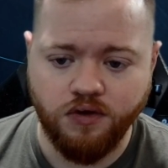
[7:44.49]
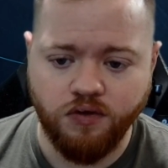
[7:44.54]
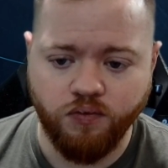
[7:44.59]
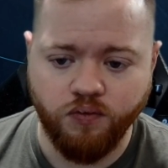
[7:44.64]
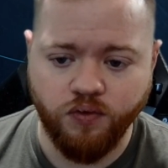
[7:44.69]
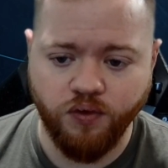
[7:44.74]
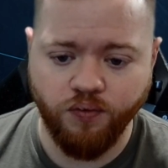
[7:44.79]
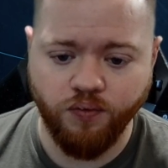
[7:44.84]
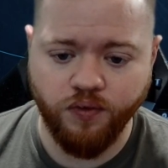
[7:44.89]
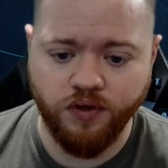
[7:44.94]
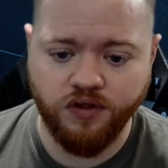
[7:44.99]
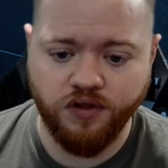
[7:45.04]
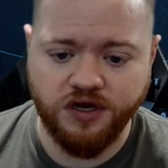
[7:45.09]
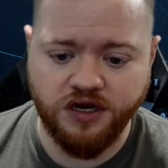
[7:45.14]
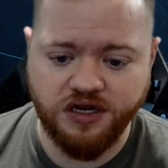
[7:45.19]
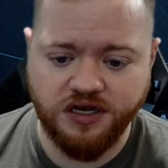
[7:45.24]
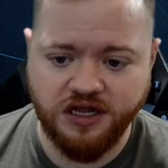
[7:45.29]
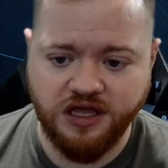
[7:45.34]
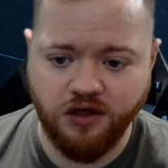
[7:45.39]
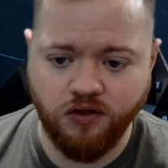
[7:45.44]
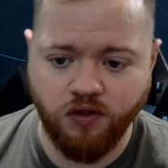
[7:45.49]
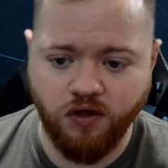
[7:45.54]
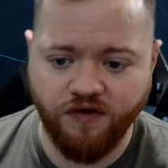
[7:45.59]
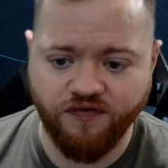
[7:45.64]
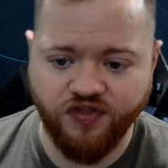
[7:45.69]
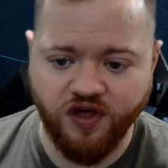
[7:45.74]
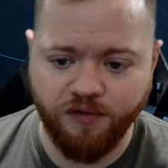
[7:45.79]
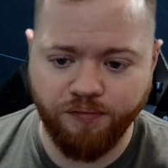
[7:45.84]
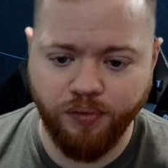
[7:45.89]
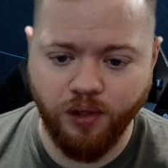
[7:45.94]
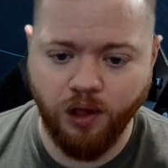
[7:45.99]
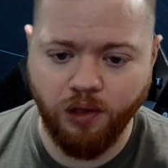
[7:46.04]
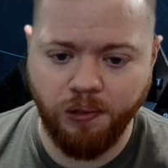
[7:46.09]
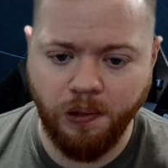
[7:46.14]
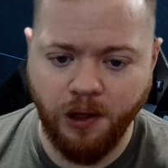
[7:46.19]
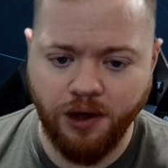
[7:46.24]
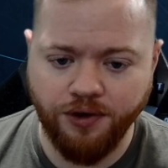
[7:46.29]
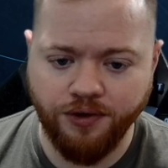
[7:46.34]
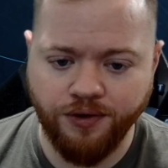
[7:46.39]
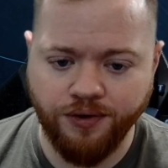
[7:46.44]
We really need to kill off that
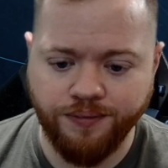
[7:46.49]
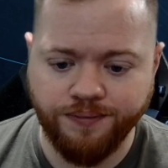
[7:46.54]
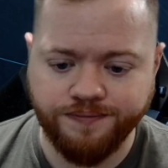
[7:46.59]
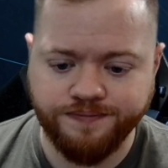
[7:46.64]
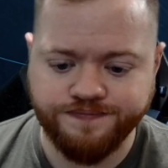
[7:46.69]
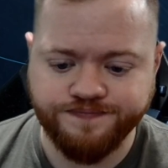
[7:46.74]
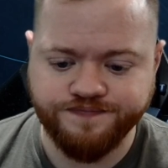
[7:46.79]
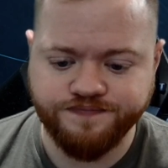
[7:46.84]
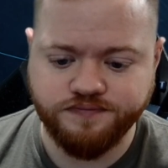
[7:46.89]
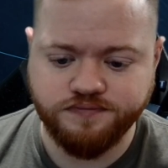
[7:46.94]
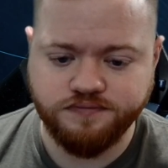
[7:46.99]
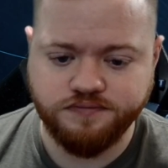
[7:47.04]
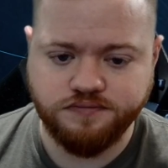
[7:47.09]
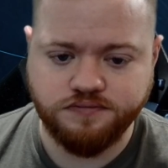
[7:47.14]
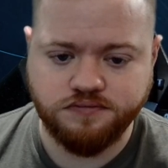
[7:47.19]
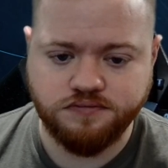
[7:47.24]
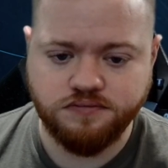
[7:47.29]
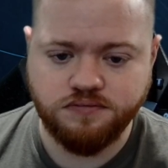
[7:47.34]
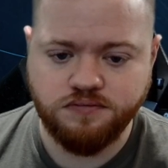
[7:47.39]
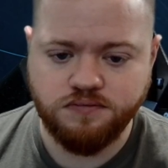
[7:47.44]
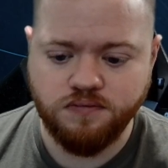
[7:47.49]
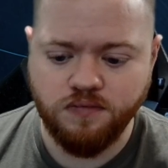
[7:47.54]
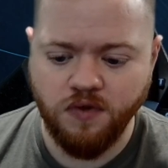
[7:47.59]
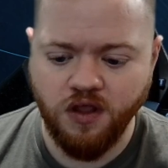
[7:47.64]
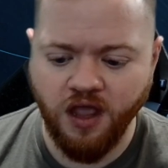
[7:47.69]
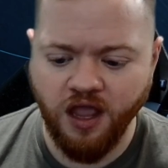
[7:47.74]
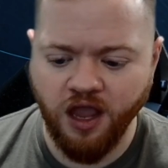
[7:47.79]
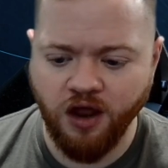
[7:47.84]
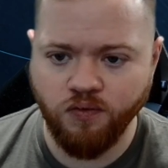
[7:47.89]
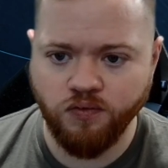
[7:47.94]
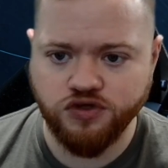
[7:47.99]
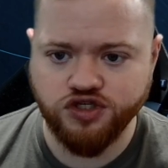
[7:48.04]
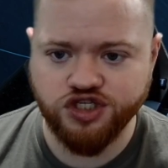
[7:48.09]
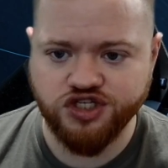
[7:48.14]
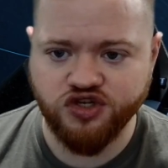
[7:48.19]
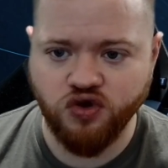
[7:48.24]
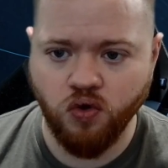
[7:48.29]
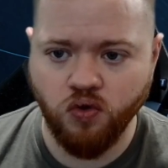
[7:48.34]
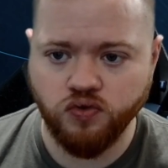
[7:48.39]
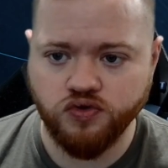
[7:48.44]
bloodletter. And we'll
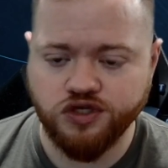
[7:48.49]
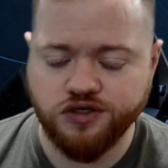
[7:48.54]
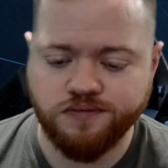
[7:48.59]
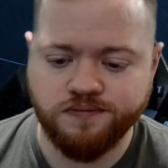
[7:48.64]
just hold.